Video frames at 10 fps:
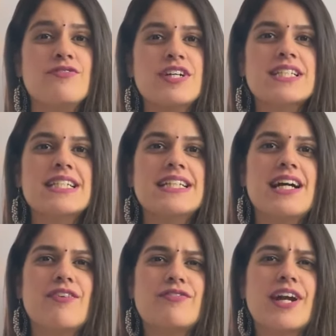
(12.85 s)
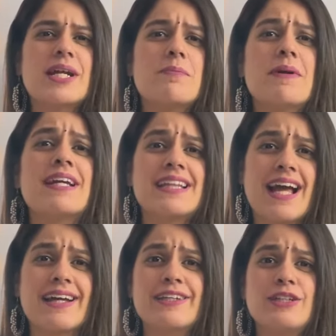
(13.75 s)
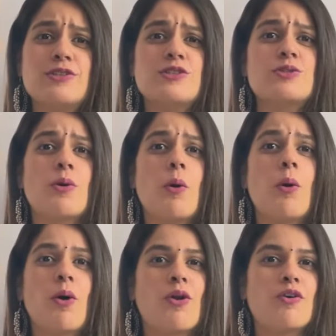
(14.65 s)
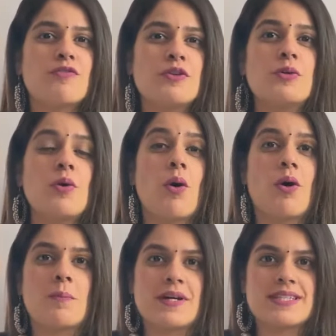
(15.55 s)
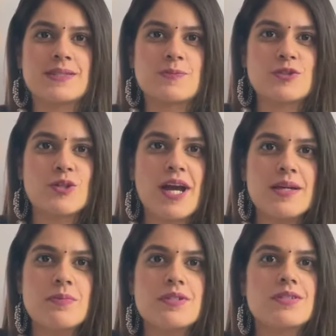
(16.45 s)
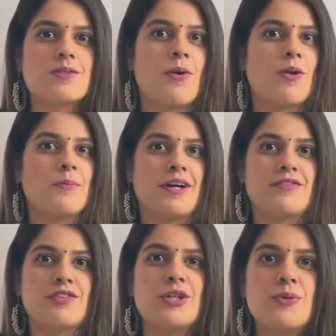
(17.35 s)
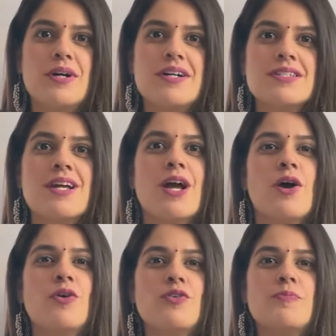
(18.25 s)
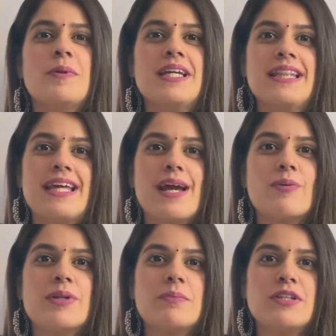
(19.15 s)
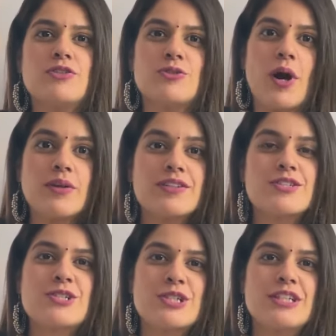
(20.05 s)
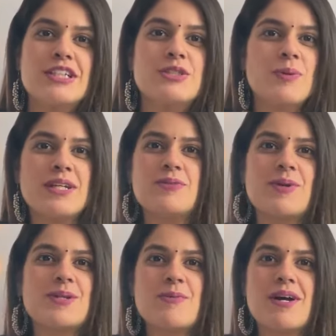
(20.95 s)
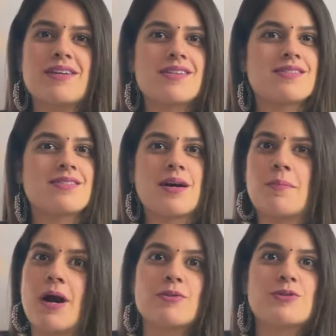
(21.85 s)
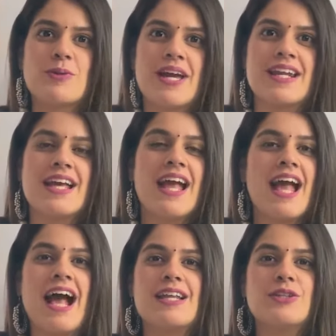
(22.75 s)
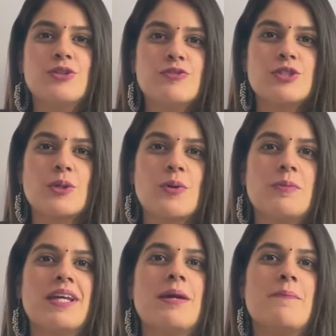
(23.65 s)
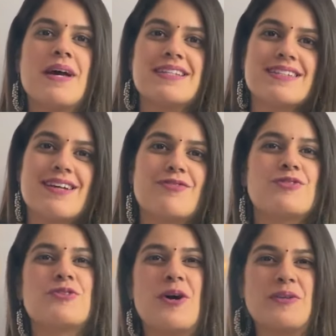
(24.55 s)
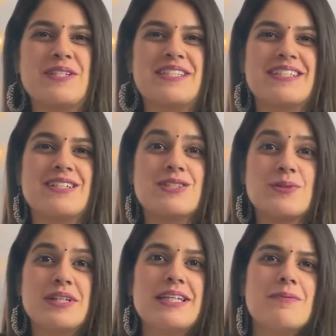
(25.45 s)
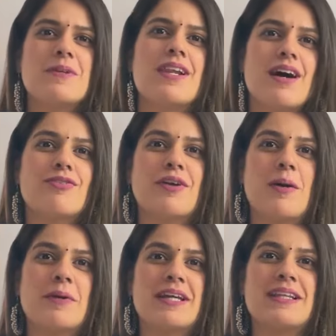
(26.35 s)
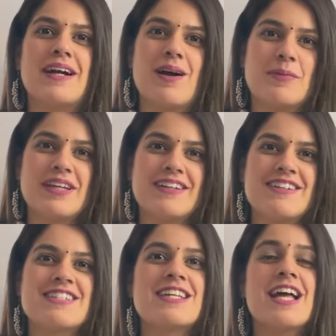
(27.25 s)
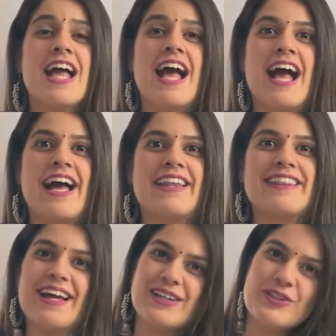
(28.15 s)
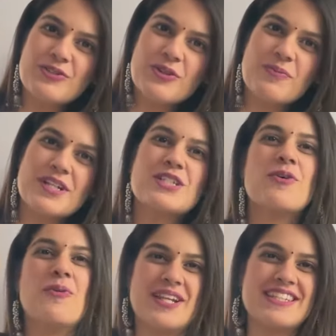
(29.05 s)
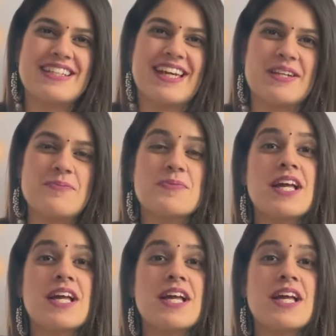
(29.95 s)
Firstly, a very big thank you to all of you, all my subscribers, all my viewers who've been there with me throughout this journey. 2021 is about to end and you've shown me immense love throughout this year. So keep the love coming in the coming years and thank you so much once again.